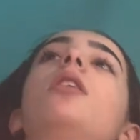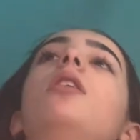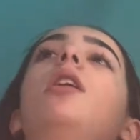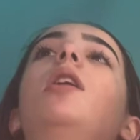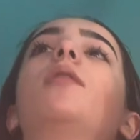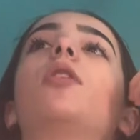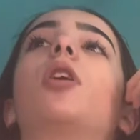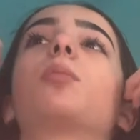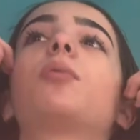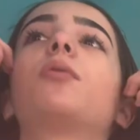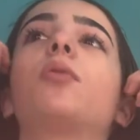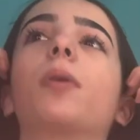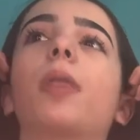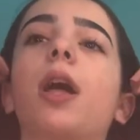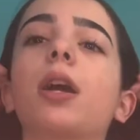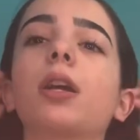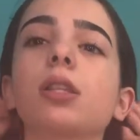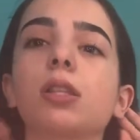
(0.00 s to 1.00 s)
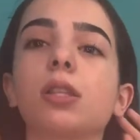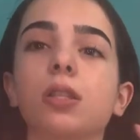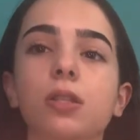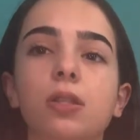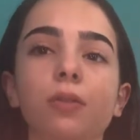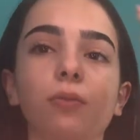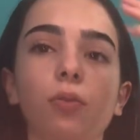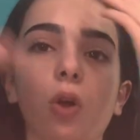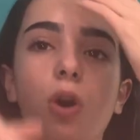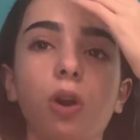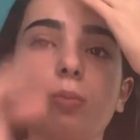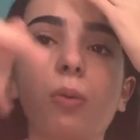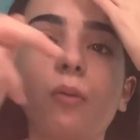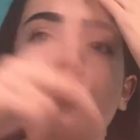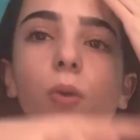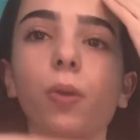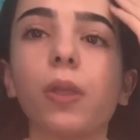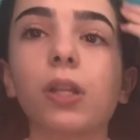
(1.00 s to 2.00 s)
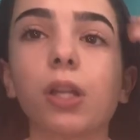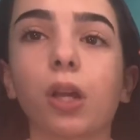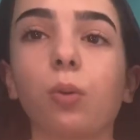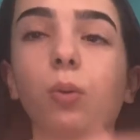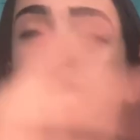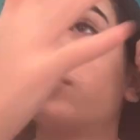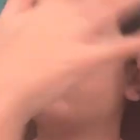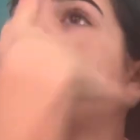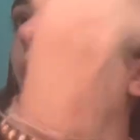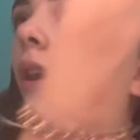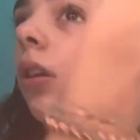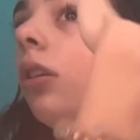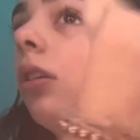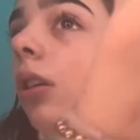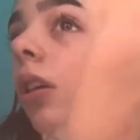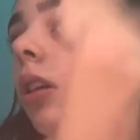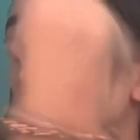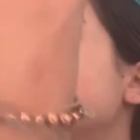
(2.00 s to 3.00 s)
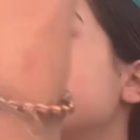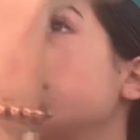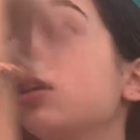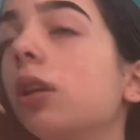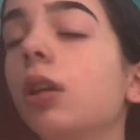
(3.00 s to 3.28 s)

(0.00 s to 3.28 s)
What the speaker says: a vlog before that because it's the vlog before the tech week vlog, because